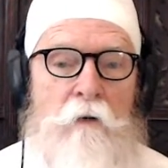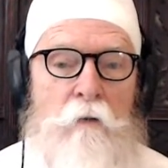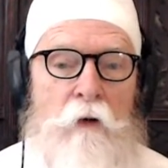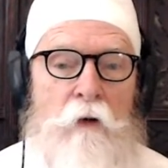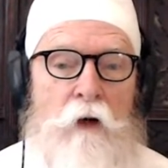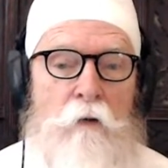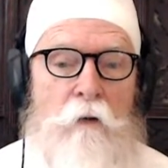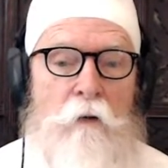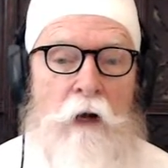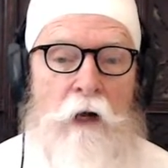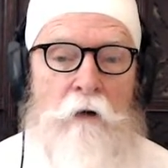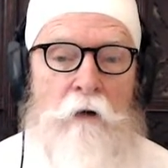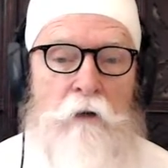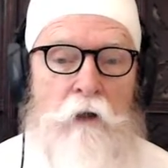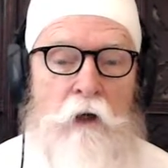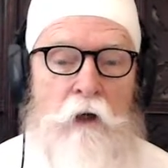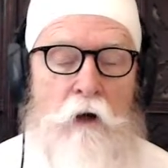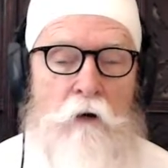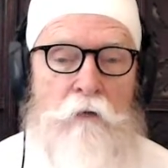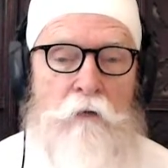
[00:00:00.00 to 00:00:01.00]
around
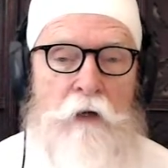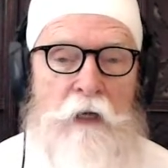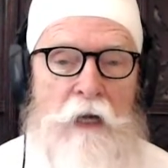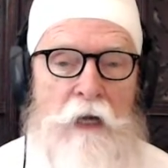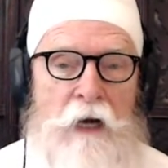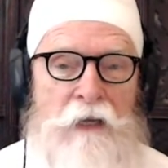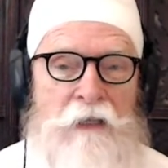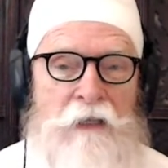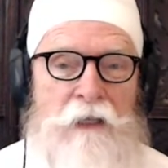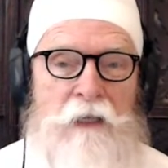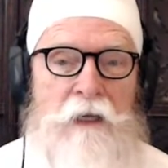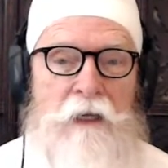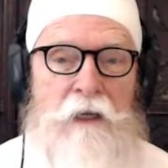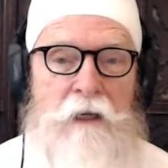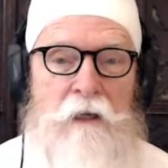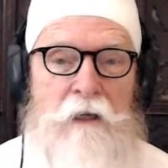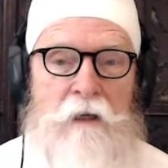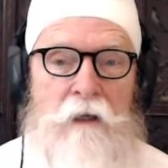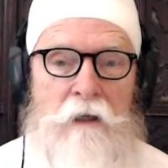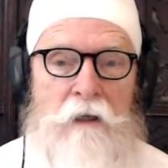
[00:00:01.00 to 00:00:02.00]

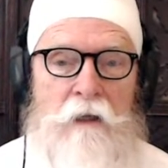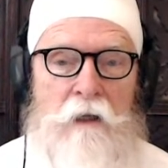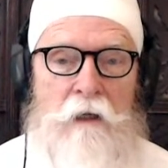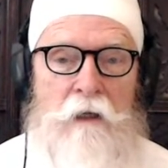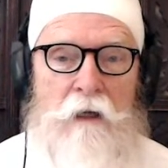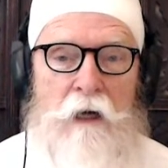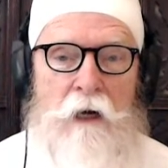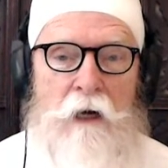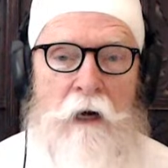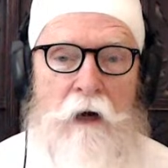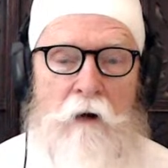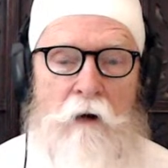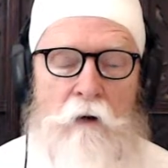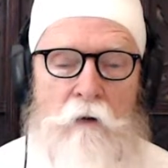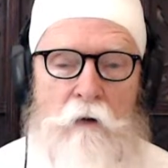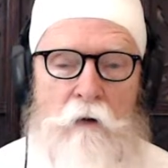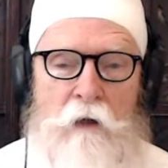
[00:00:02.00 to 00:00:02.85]
COVID-19 and how